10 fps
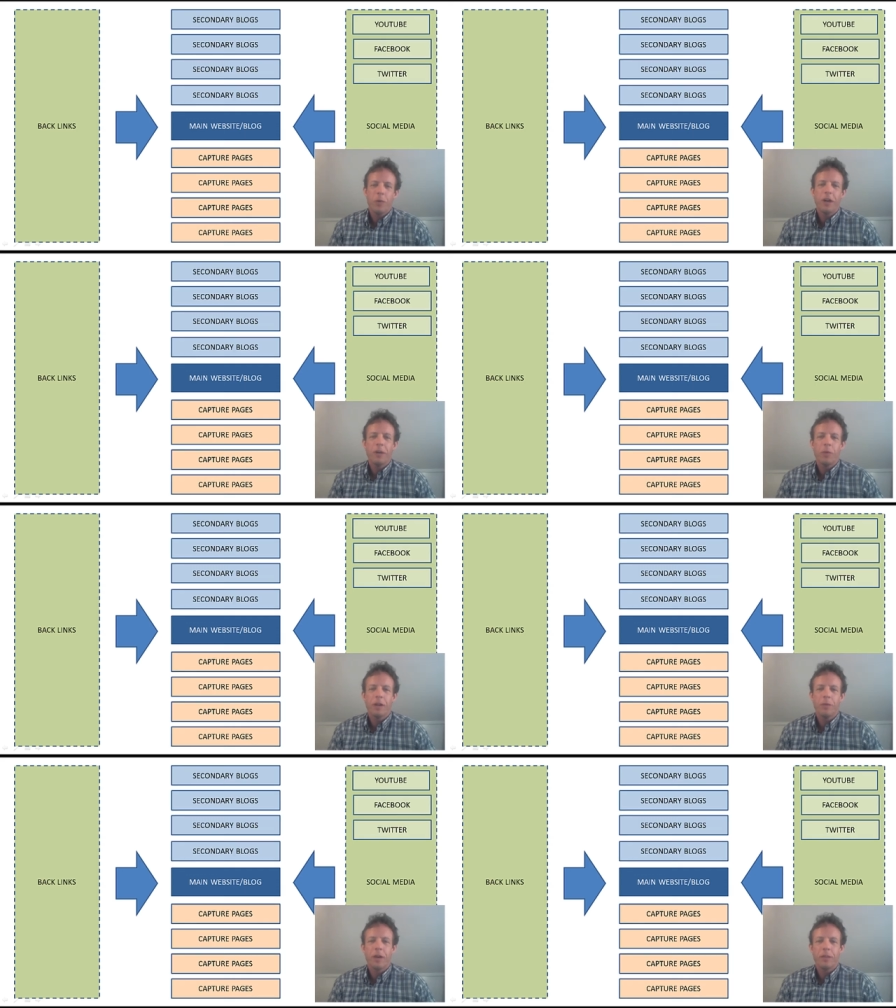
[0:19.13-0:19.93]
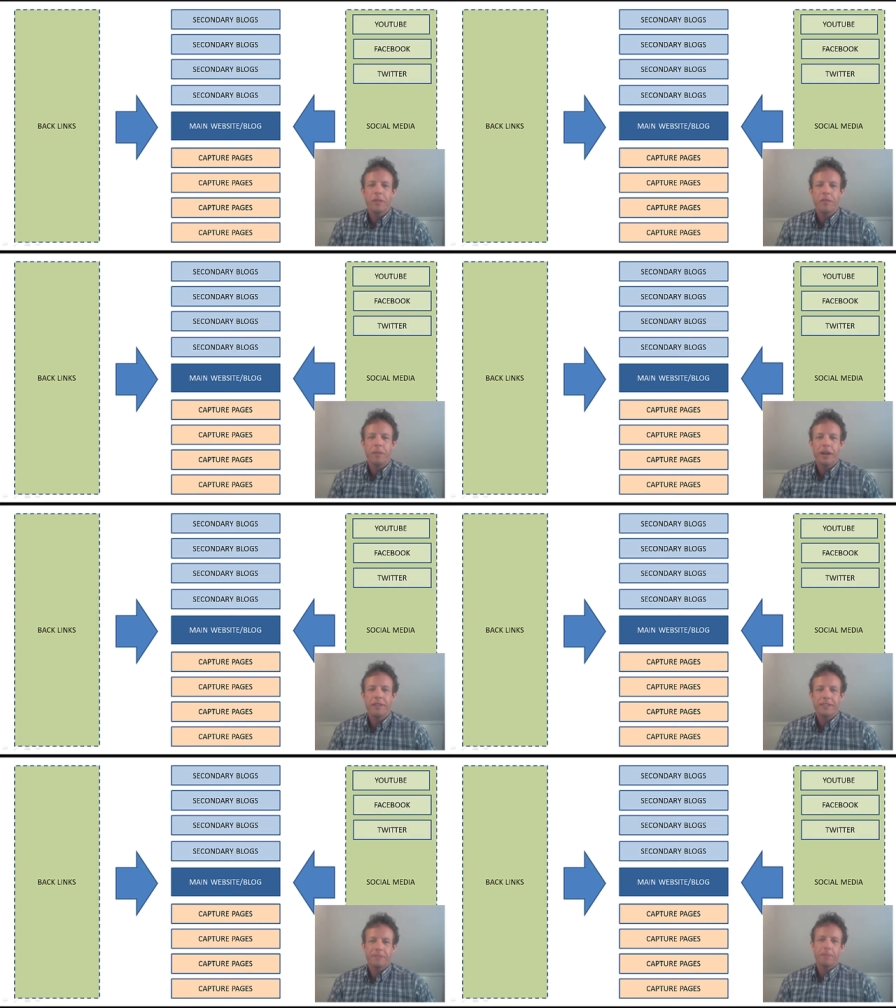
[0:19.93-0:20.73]
Welcome, welcome, welcome,
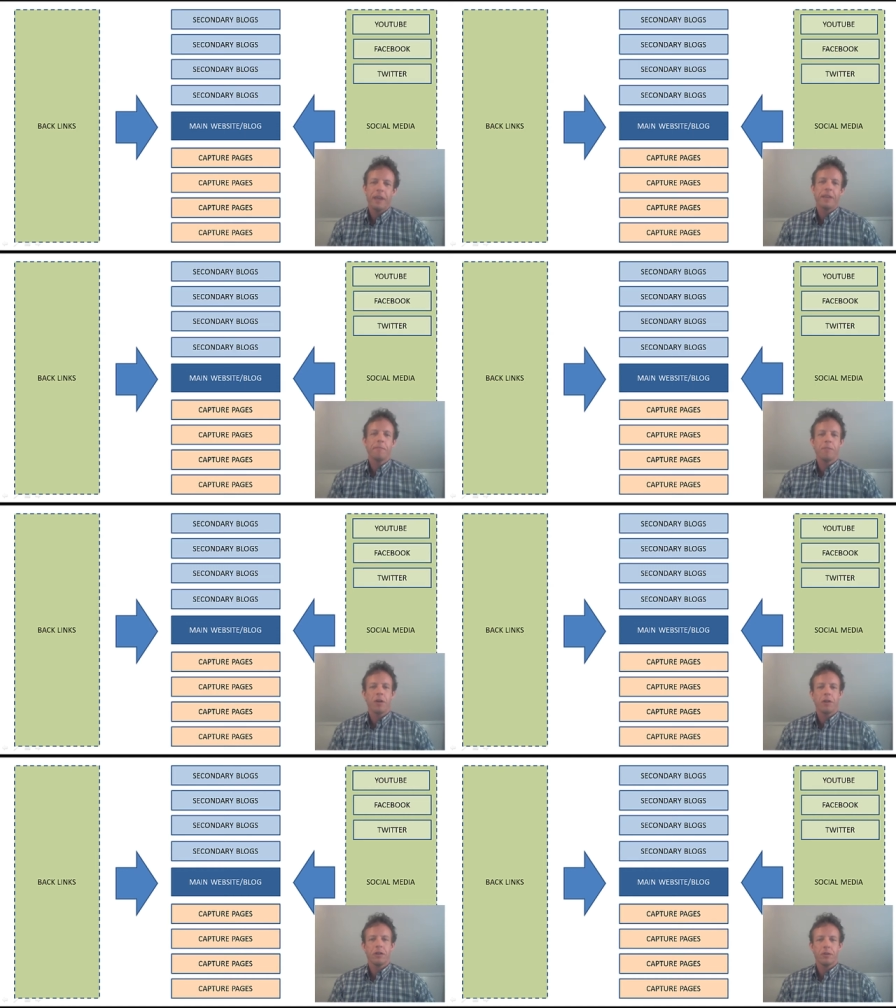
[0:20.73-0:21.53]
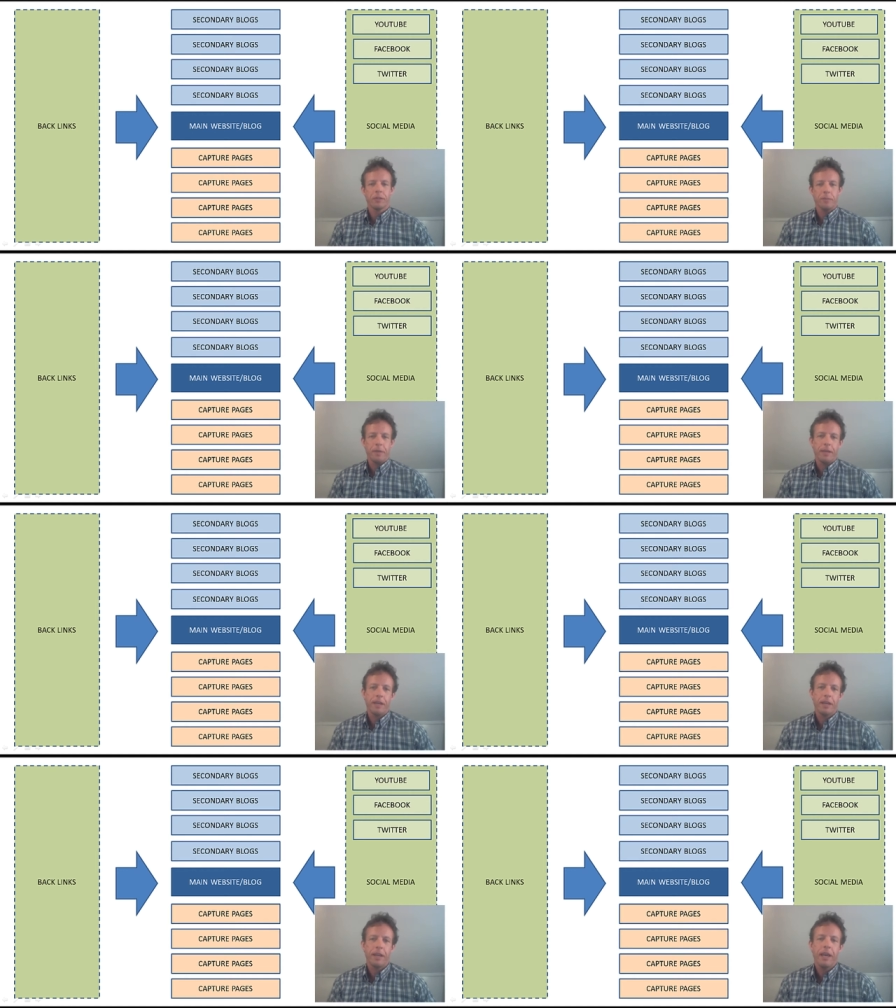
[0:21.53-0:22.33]
everybody. This is Mike Marko
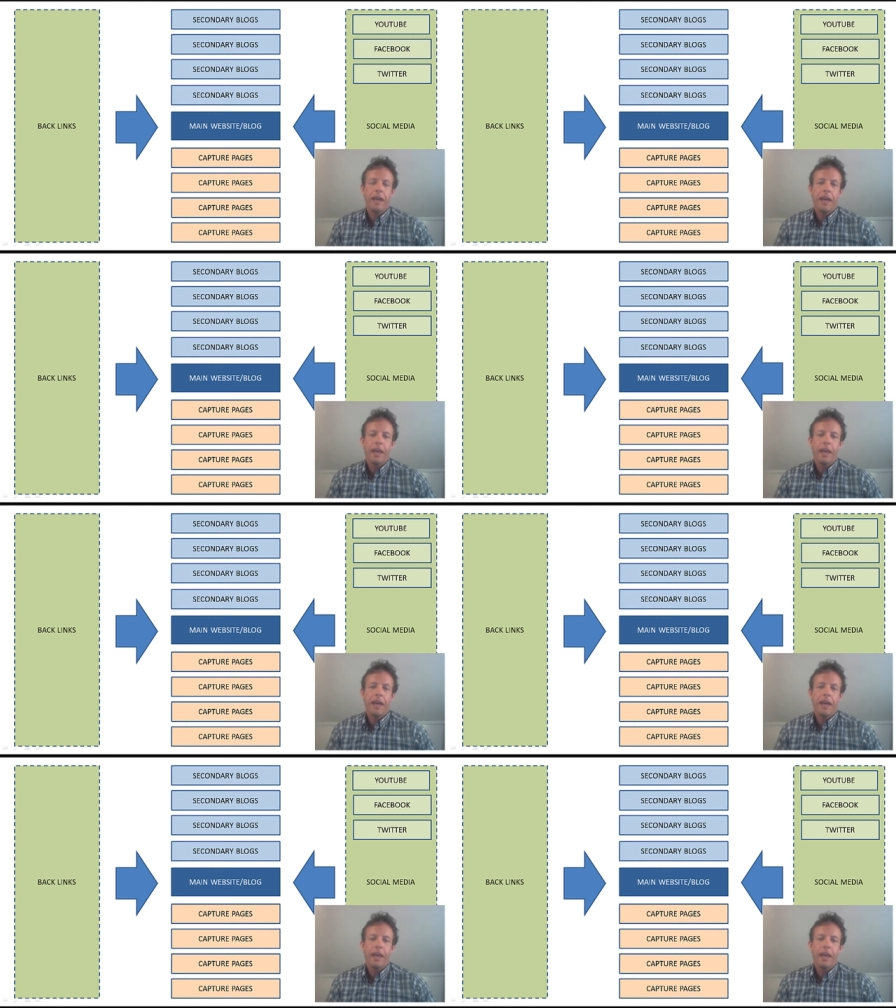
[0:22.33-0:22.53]
speaking.